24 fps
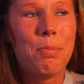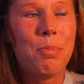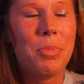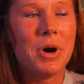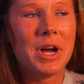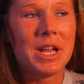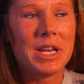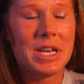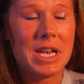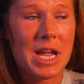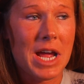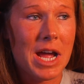
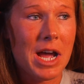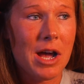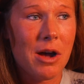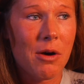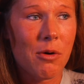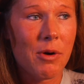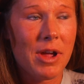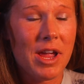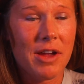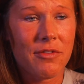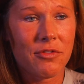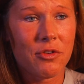But
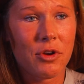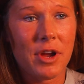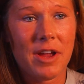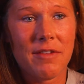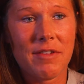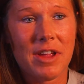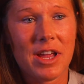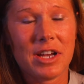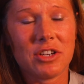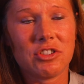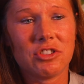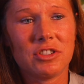now, after
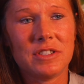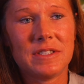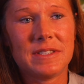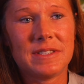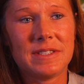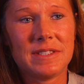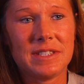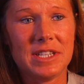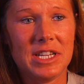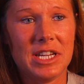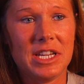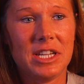I've actually
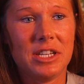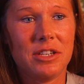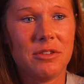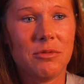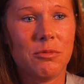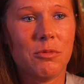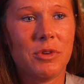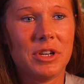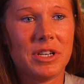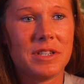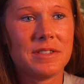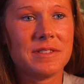
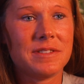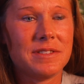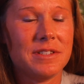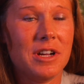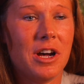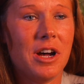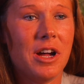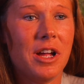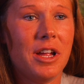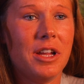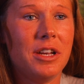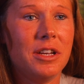seen what it's
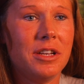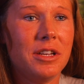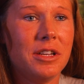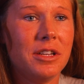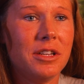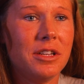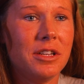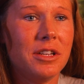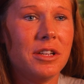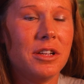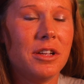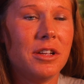done,
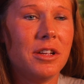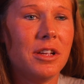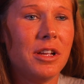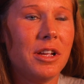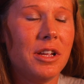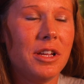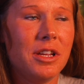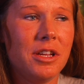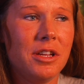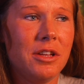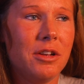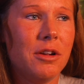
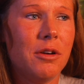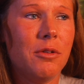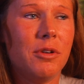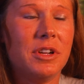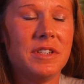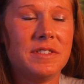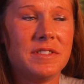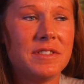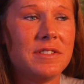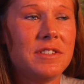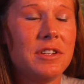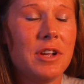
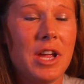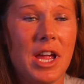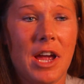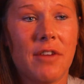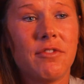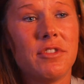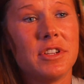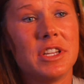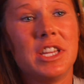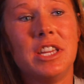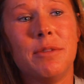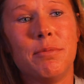it's just you
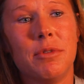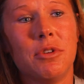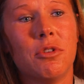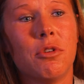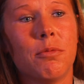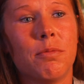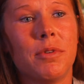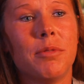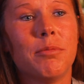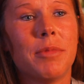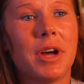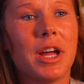have to keep an
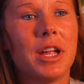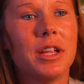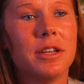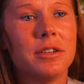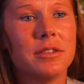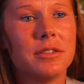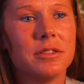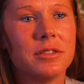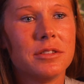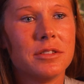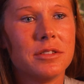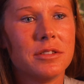open
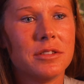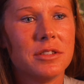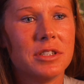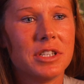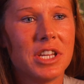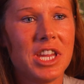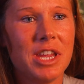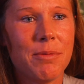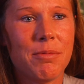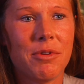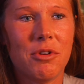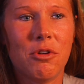mind.
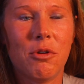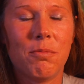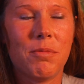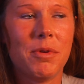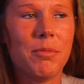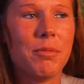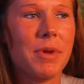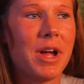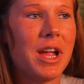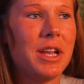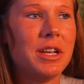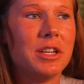Keep an
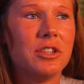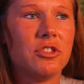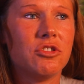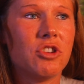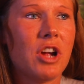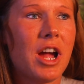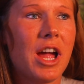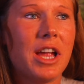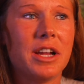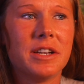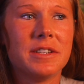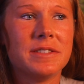open mind and
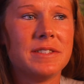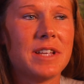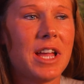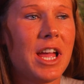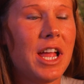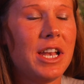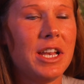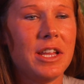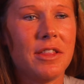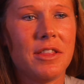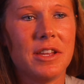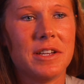try it, because
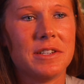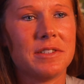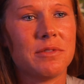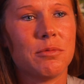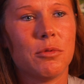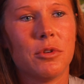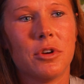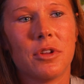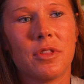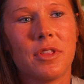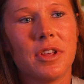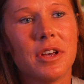anything's
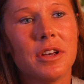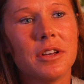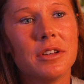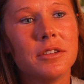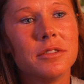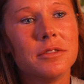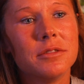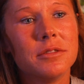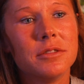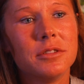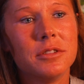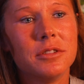worth it.
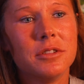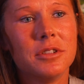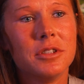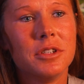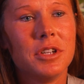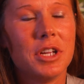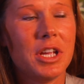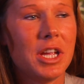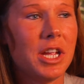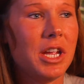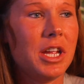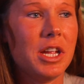
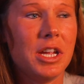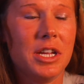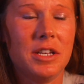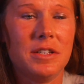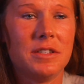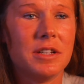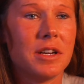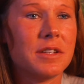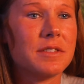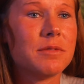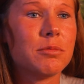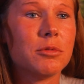
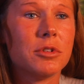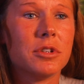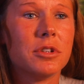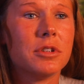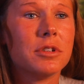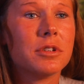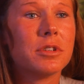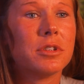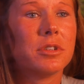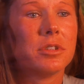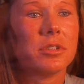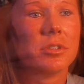It does
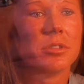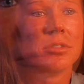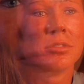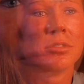work.